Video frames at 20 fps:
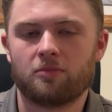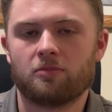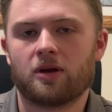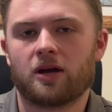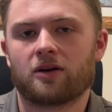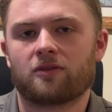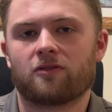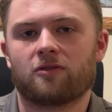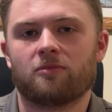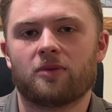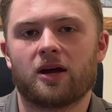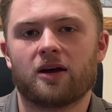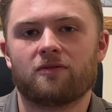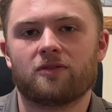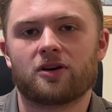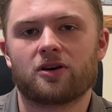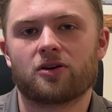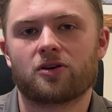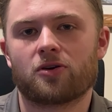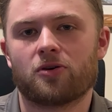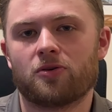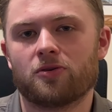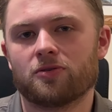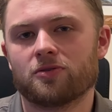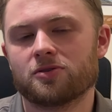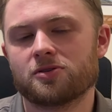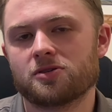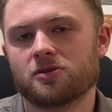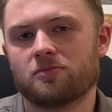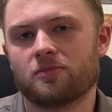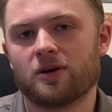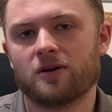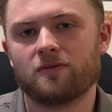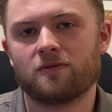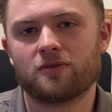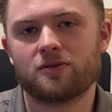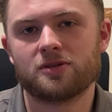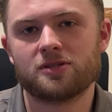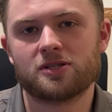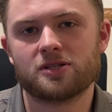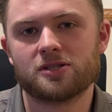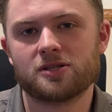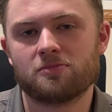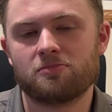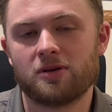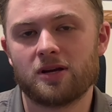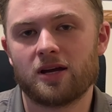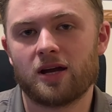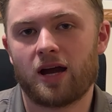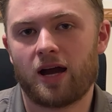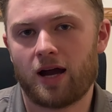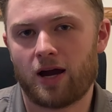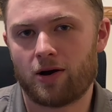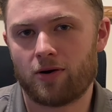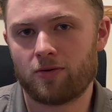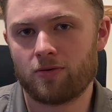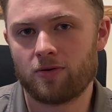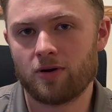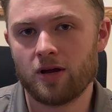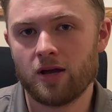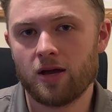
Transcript: back from having a cold, so my voice is a bit out,